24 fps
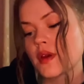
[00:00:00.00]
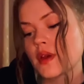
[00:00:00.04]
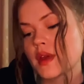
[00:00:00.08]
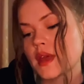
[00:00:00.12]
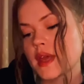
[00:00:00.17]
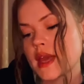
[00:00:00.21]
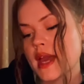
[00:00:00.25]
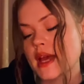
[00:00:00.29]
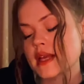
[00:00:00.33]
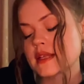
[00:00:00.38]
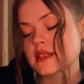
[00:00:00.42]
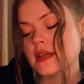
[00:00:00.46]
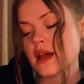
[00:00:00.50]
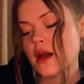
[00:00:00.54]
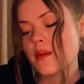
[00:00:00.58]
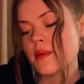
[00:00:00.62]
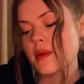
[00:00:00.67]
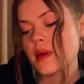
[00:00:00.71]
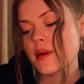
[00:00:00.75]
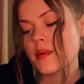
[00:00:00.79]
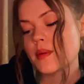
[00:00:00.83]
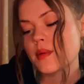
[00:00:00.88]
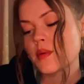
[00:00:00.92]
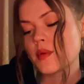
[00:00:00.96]
Yeah, it's
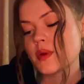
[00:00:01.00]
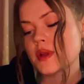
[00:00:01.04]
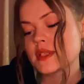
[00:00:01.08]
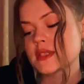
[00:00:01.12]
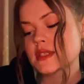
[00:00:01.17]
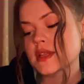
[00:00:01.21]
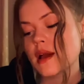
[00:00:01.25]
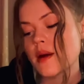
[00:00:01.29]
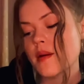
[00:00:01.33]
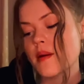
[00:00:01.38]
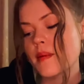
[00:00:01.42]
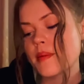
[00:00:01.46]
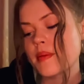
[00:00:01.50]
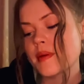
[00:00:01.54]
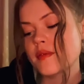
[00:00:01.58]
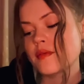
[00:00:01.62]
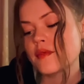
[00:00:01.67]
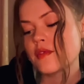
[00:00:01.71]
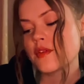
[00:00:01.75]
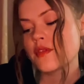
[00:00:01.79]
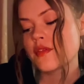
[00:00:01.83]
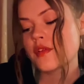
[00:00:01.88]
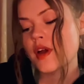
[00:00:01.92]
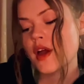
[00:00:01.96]
coming up. It won't just come up in
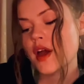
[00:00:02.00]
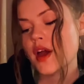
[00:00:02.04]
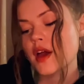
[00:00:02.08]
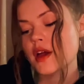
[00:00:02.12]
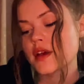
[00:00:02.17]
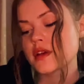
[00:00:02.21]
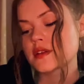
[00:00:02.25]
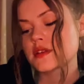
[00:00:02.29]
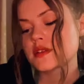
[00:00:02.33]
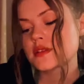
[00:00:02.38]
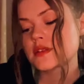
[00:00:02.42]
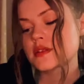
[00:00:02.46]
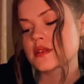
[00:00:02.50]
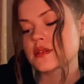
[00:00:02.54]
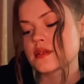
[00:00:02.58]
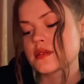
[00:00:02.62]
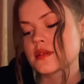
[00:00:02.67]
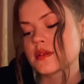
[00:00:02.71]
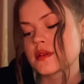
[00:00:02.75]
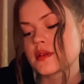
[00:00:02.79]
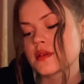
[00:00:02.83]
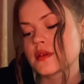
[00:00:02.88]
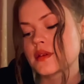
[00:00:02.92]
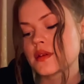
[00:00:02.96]
reverse.
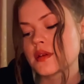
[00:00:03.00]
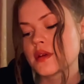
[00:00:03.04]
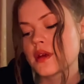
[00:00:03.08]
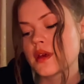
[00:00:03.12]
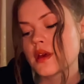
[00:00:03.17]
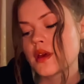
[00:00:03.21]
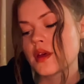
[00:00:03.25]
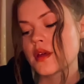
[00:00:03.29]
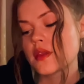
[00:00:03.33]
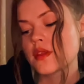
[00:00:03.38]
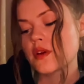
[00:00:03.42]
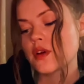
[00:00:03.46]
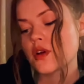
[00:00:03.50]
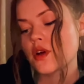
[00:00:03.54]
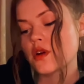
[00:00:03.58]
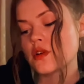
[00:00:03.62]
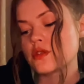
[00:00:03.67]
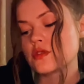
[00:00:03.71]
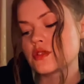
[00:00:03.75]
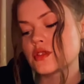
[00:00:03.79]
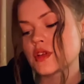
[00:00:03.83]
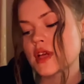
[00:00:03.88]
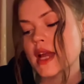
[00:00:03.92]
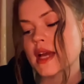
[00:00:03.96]
The
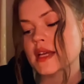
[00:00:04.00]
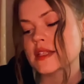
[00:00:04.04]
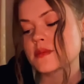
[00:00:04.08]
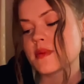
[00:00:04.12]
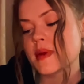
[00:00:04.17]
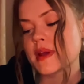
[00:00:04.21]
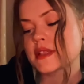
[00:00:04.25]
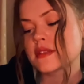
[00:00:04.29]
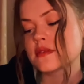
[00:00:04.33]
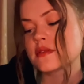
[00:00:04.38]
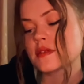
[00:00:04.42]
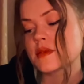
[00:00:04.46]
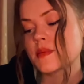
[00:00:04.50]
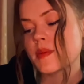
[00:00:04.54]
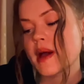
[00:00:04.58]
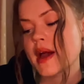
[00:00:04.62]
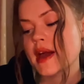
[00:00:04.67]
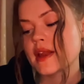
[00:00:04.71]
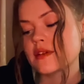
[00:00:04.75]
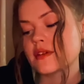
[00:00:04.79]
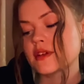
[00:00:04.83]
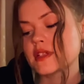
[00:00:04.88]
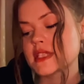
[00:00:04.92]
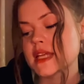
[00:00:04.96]
contrary aspect of
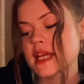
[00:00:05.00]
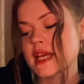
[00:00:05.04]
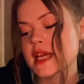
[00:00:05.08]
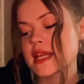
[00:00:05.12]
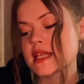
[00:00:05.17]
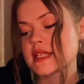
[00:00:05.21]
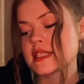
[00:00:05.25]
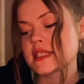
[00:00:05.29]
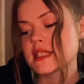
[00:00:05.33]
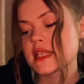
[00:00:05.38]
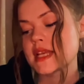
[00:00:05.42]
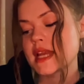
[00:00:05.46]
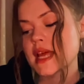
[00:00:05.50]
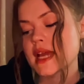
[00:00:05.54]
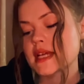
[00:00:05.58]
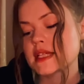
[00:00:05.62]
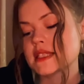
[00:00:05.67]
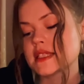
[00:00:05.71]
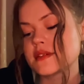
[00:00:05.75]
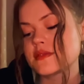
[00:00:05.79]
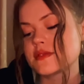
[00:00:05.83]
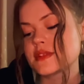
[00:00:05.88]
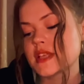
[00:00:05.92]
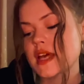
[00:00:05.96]
spider is akin to the
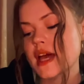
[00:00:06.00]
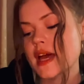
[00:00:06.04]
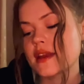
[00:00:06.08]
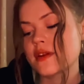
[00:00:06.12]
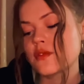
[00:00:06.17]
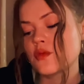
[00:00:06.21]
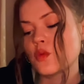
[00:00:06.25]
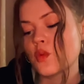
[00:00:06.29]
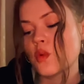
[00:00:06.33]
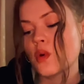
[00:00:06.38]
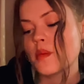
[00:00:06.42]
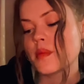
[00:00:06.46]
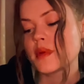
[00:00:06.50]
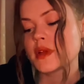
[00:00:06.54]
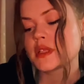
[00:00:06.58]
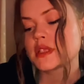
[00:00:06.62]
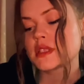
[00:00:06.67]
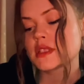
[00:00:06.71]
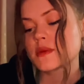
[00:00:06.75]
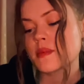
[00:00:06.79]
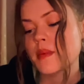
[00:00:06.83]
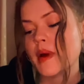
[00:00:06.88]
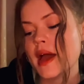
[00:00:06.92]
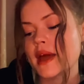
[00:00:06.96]
negative side of woman.
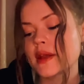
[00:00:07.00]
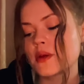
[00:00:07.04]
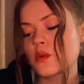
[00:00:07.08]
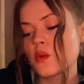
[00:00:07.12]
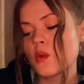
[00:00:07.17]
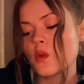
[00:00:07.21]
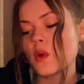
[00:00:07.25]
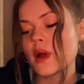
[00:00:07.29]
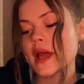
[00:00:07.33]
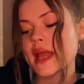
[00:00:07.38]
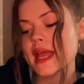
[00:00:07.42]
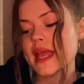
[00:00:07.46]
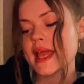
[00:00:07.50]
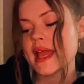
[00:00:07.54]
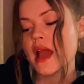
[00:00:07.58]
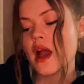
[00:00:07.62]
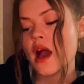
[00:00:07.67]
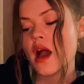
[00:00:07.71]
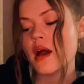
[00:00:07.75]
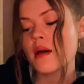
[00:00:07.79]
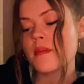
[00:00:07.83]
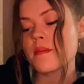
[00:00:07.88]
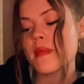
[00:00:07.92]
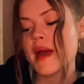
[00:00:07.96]
Spider will eat
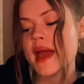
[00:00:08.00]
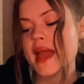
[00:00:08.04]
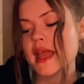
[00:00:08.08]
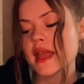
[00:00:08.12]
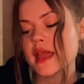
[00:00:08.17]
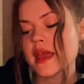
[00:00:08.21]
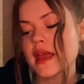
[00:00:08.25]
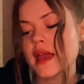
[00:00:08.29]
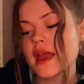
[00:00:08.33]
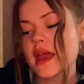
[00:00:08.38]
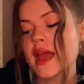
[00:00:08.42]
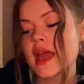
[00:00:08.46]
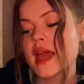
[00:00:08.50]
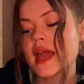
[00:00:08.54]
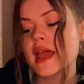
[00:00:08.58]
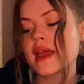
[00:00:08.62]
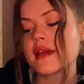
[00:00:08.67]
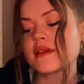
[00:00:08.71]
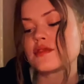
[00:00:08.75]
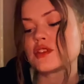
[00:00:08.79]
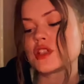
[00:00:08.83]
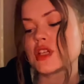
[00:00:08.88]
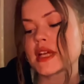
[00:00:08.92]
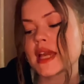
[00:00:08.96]
her mate
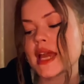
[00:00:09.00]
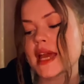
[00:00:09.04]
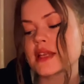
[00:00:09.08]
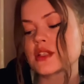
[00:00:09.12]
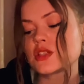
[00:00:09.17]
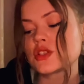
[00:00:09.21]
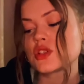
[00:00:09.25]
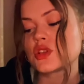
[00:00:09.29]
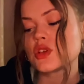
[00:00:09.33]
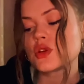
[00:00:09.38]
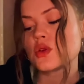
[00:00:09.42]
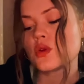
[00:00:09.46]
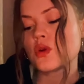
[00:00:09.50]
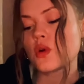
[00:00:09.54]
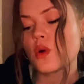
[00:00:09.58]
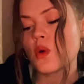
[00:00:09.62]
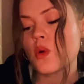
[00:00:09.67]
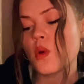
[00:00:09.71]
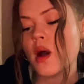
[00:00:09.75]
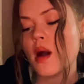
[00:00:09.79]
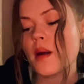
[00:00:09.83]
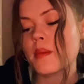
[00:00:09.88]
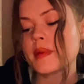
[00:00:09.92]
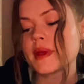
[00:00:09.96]
if she gets too
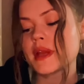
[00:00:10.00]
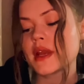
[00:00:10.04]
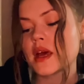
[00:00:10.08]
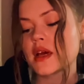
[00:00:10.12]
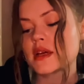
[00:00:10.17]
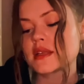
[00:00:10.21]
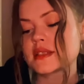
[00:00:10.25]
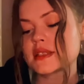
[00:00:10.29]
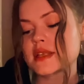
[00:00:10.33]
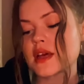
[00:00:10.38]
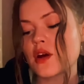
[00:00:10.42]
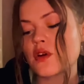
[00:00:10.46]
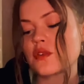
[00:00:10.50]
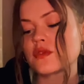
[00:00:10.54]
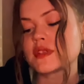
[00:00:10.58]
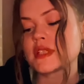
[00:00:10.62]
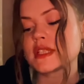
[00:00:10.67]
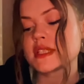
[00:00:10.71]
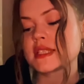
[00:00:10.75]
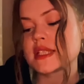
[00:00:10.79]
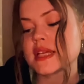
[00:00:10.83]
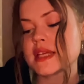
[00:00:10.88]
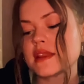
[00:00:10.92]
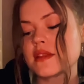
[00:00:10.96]
caught up in herself
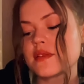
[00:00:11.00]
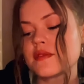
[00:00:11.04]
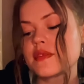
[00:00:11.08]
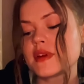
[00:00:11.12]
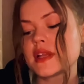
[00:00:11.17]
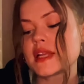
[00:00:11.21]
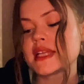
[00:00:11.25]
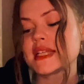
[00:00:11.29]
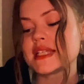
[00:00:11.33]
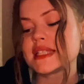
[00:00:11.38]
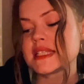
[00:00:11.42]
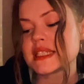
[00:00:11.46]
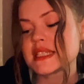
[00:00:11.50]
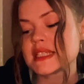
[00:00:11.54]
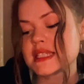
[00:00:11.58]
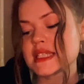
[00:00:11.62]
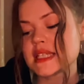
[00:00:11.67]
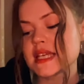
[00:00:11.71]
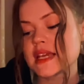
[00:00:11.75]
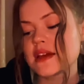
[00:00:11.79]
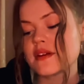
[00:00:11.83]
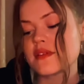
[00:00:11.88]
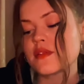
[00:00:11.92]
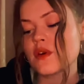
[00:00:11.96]
to see the
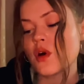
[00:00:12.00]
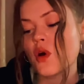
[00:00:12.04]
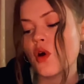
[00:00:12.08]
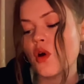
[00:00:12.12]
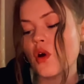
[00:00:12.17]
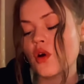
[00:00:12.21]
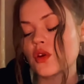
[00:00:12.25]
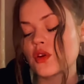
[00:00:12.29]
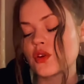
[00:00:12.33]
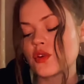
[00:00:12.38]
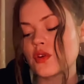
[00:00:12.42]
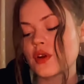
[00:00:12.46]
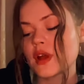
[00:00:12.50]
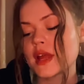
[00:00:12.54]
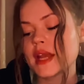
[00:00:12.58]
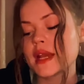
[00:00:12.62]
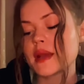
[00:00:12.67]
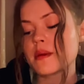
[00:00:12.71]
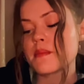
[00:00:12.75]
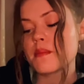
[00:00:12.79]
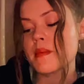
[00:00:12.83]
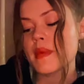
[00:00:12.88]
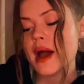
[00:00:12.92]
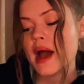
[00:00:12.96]
validity of
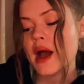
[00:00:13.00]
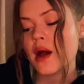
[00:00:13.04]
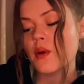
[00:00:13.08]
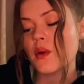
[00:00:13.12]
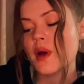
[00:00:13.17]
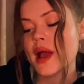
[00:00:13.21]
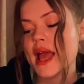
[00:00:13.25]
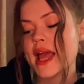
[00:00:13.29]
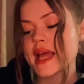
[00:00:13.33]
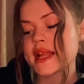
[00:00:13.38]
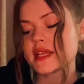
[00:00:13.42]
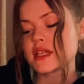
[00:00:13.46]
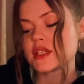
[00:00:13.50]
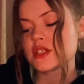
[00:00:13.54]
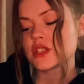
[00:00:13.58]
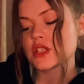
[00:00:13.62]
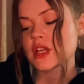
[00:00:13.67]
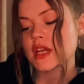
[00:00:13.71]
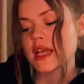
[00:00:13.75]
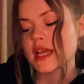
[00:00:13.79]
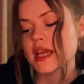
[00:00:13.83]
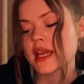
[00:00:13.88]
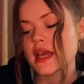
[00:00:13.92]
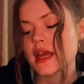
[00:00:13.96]
honouring male
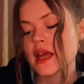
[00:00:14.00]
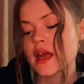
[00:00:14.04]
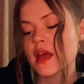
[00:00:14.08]
energy.